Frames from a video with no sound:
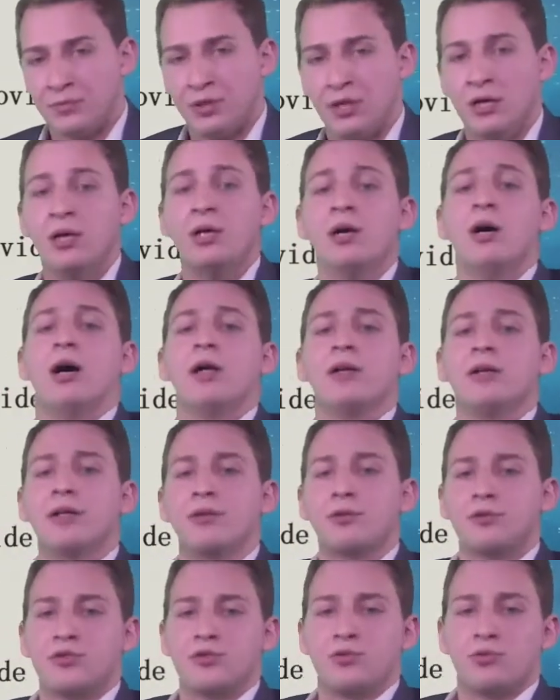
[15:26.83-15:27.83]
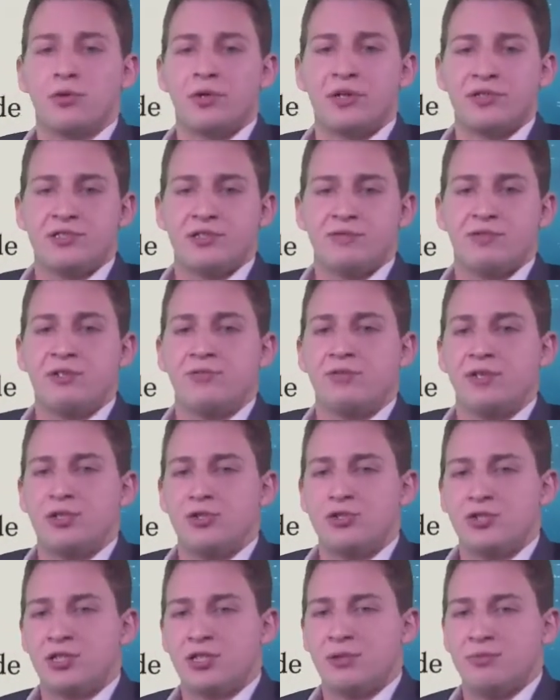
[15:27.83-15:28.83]
Another source of innovation can
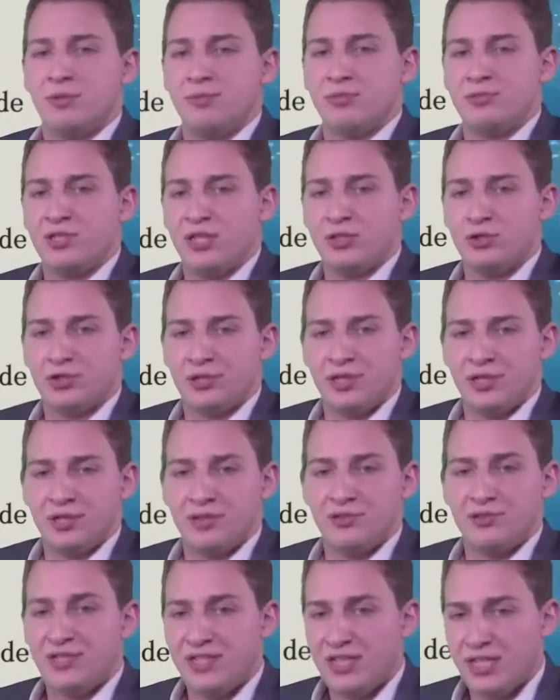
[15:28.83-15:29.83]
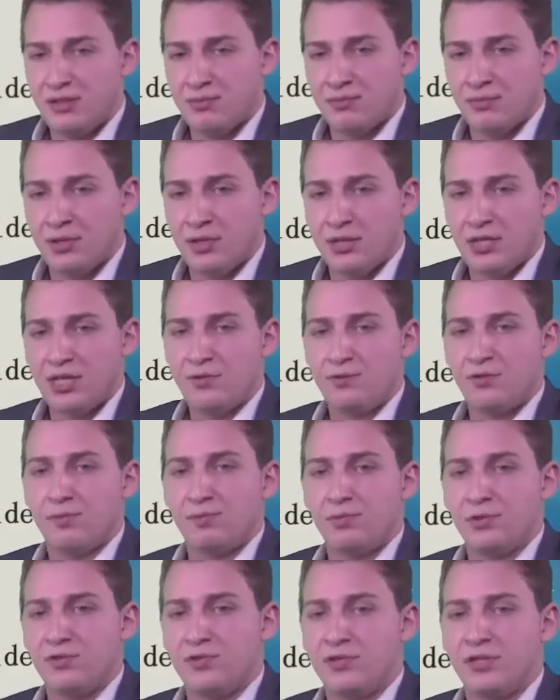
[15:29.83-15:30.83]
be potentially the team. If you put
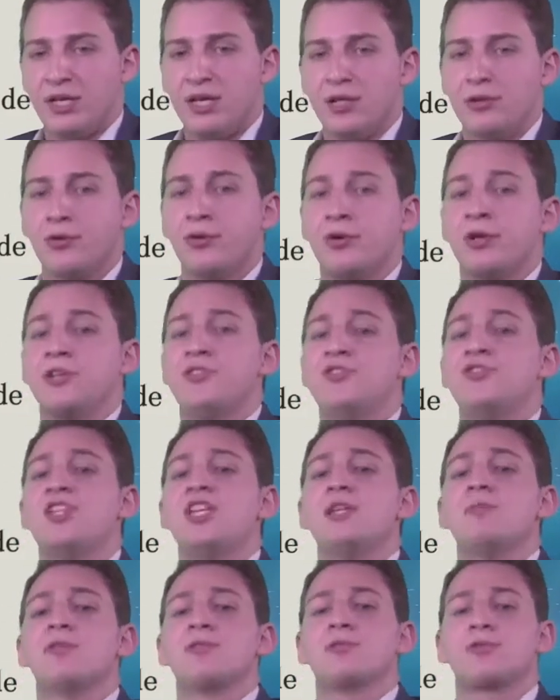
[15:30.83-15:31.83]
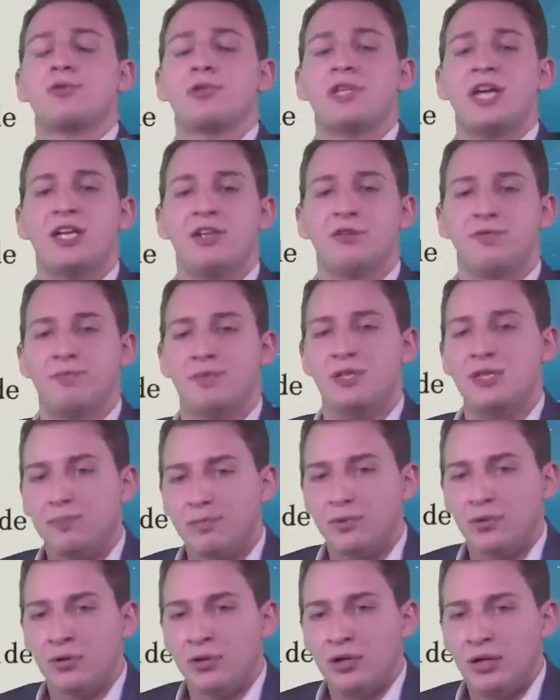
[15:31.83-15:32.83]
together a team of creative people
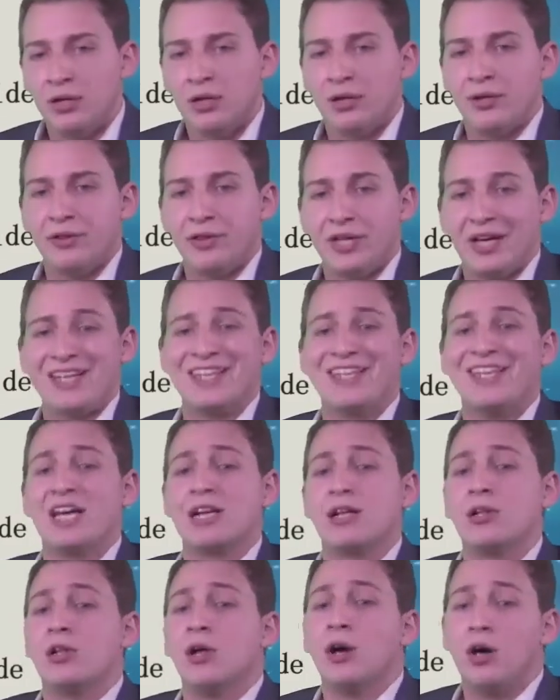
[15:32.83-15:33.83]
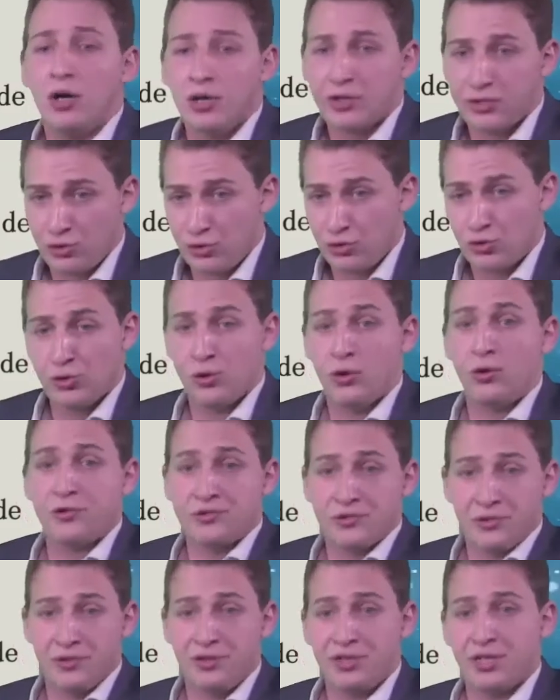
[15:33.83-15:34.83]
that get along, you should also
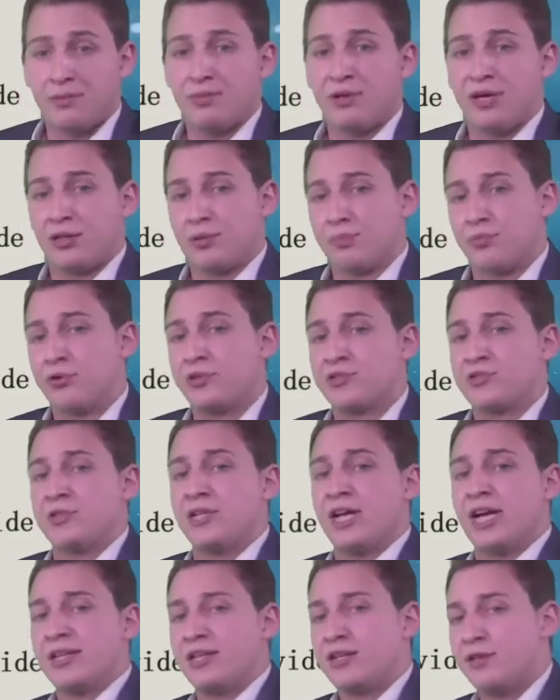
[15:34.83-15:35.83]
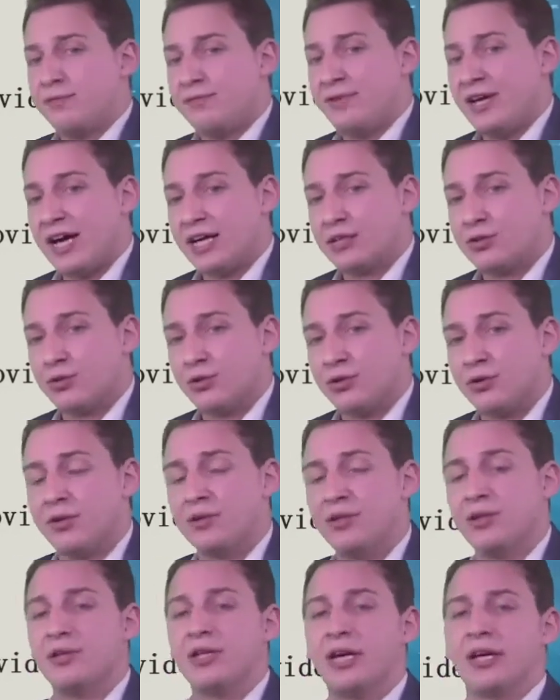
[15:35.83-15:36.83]
think about the personality factor, and
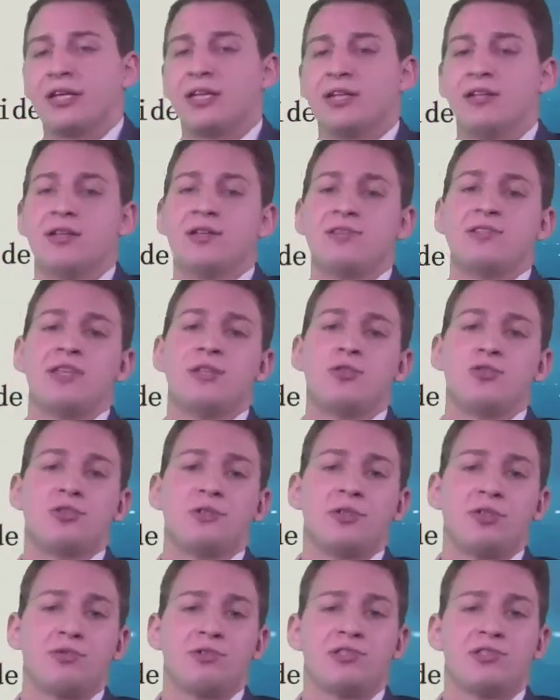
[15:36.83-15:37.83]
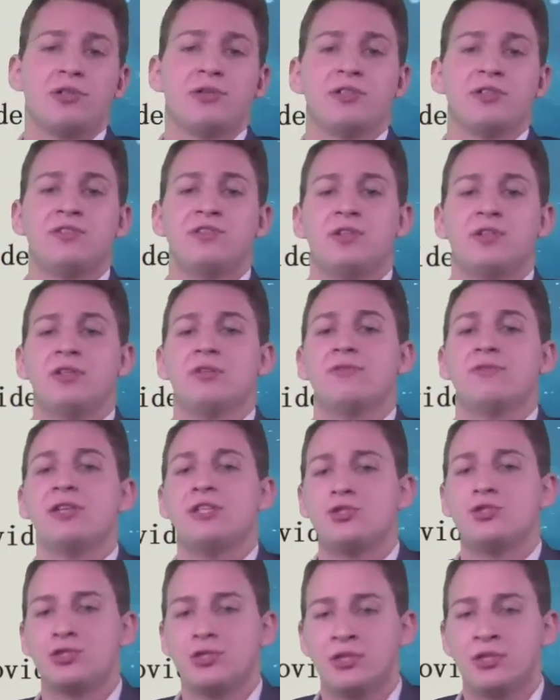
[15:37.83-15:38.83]
that could essentially result into innovation.